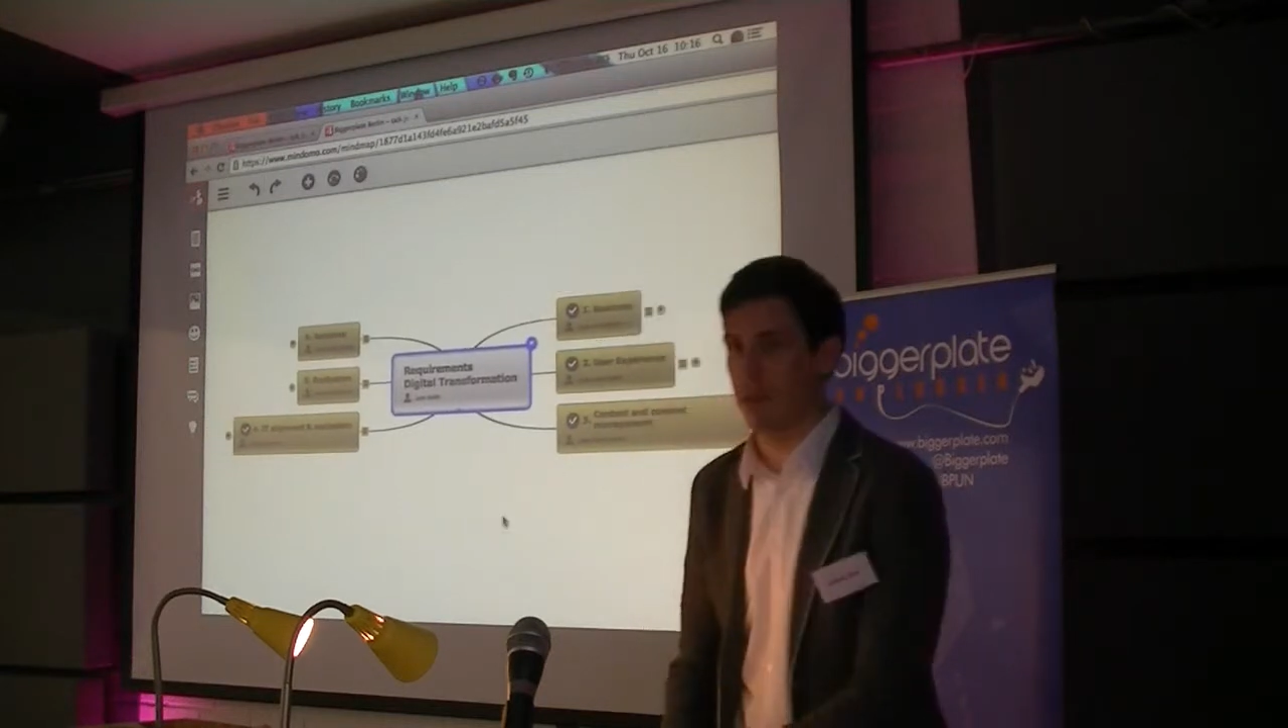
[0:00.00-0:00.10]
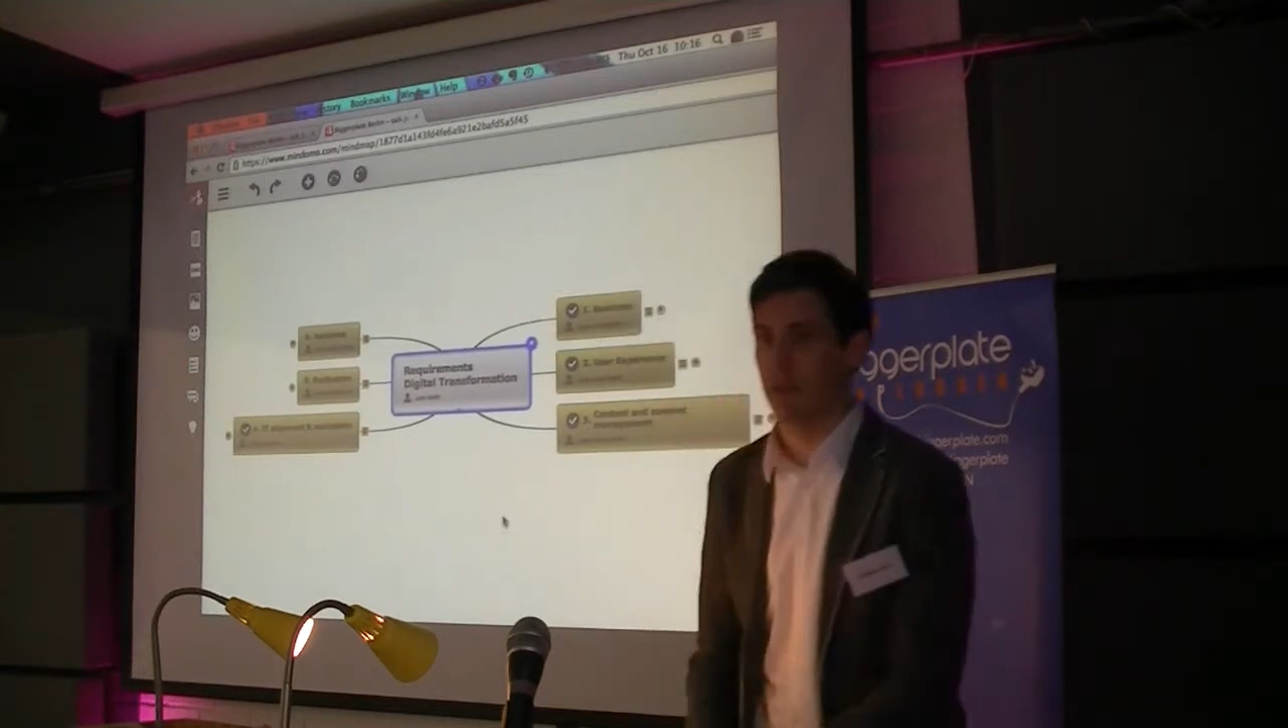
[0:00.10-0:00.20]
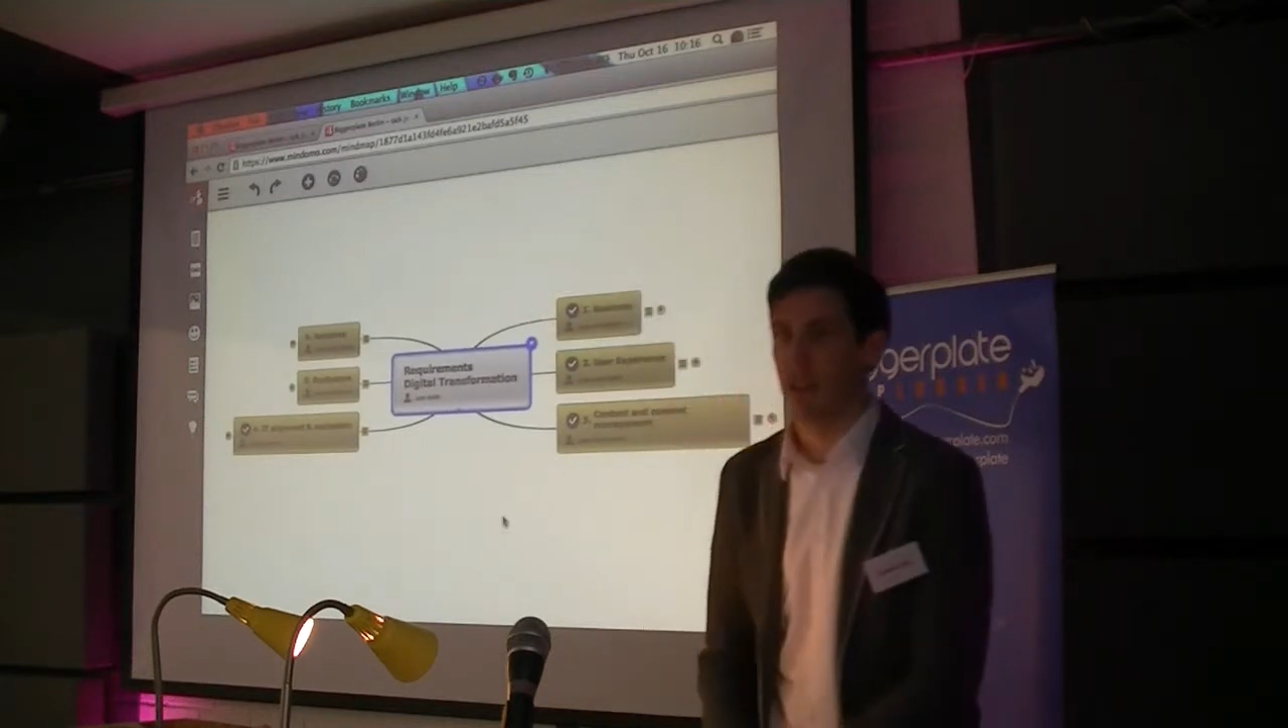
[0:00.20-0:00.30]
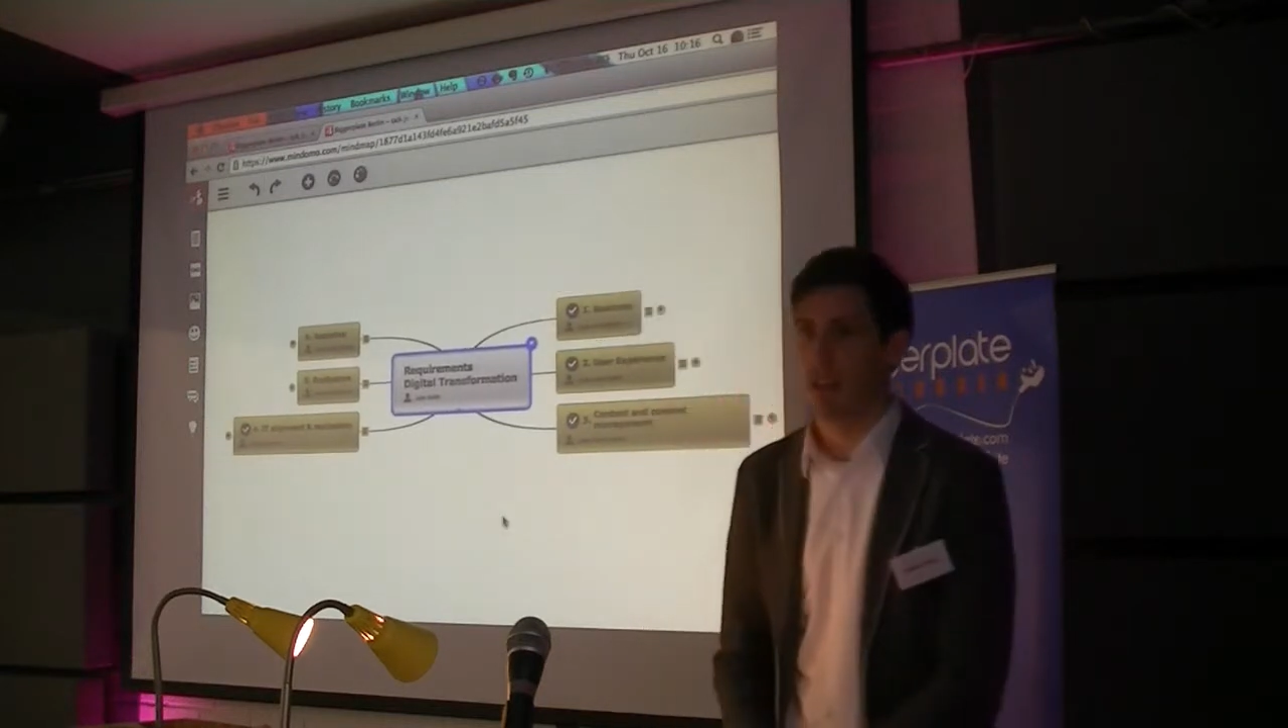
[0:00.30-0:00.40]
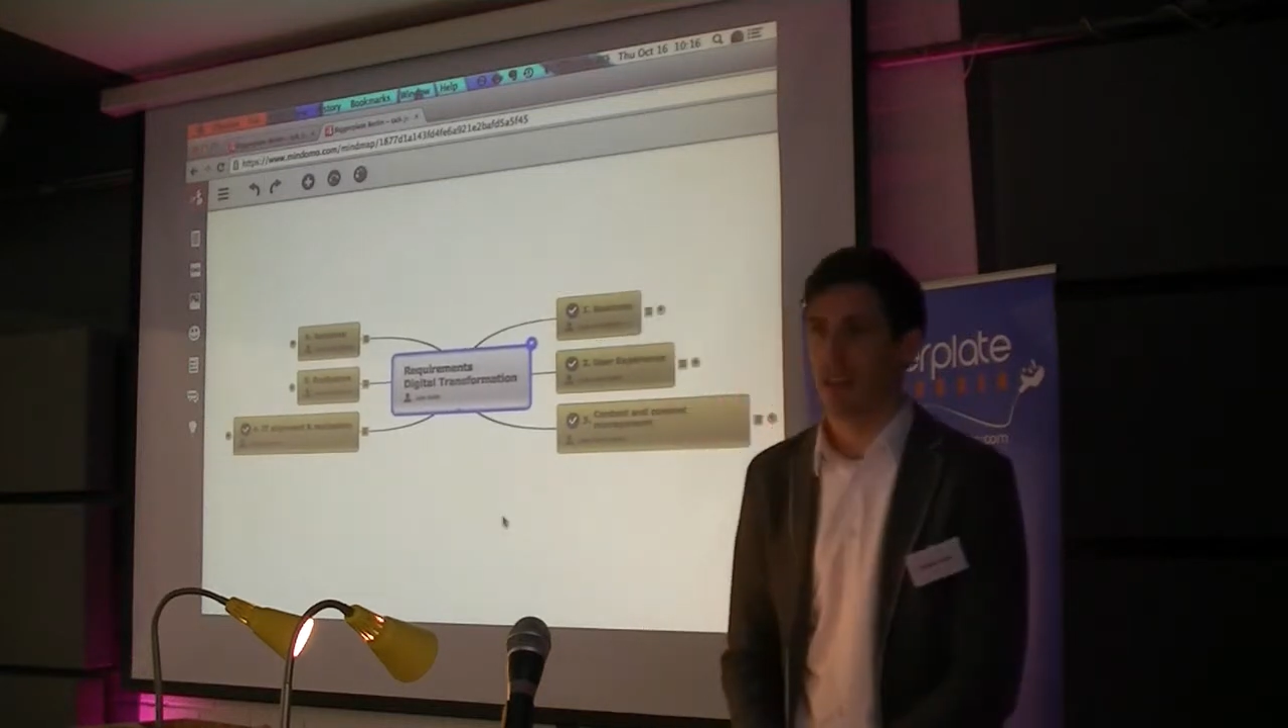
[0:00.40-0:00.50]

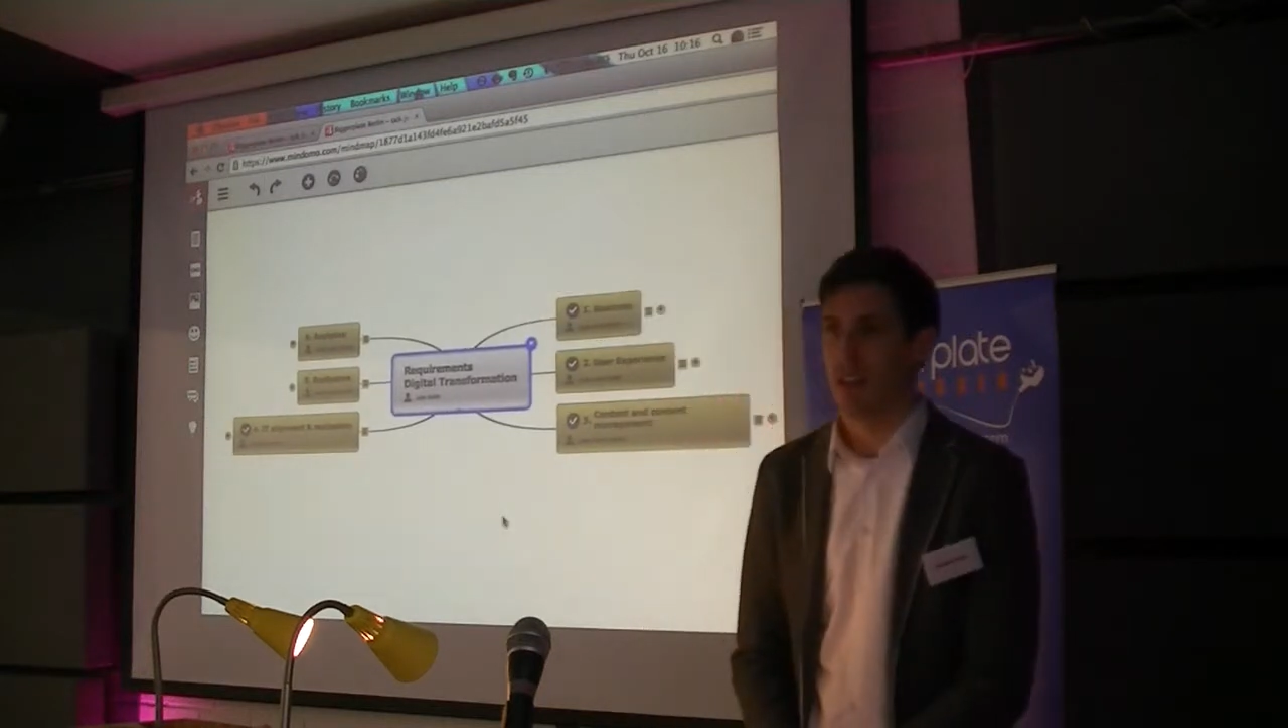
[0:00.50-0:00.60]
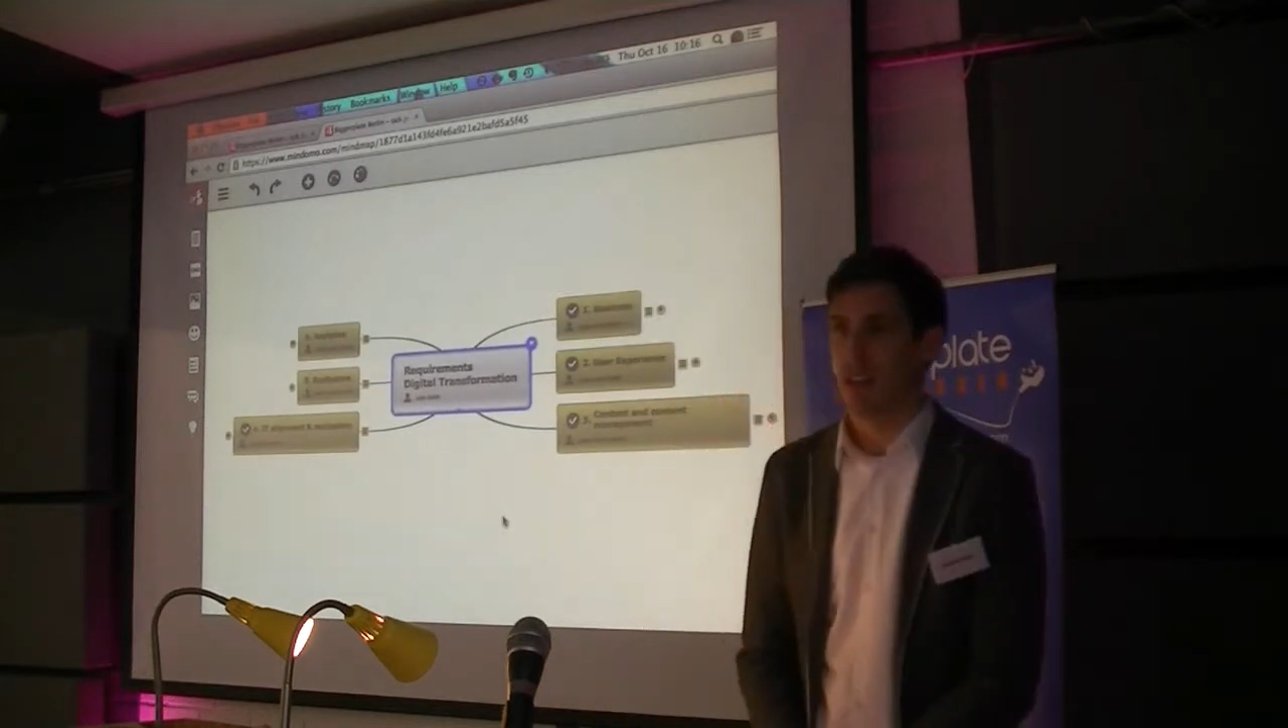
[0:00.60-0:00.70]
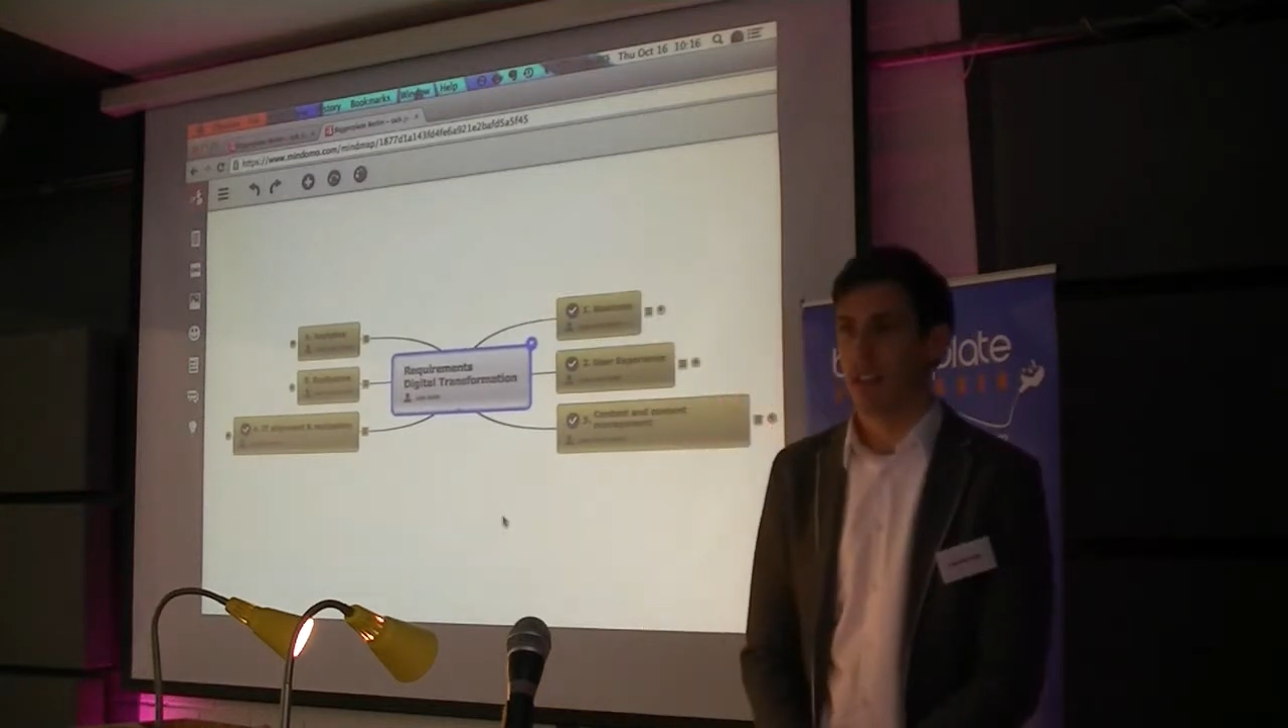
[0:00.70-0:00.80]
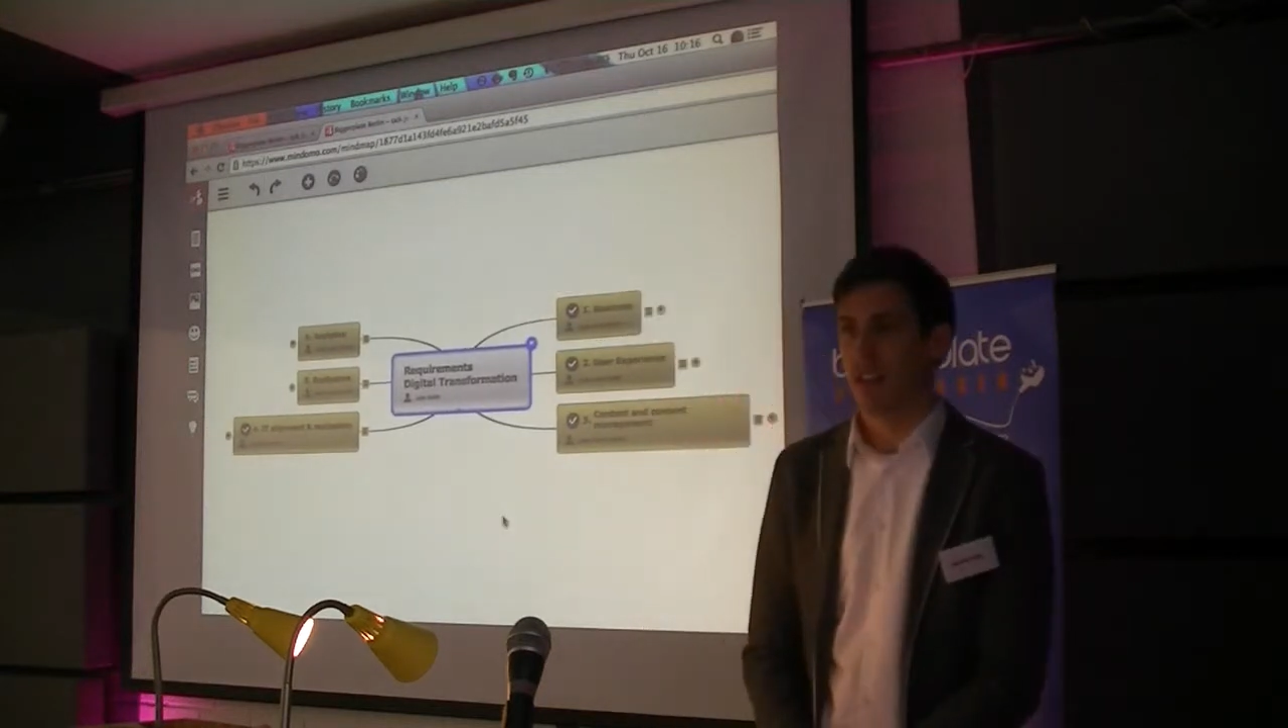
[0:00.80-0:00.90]
Six groups in which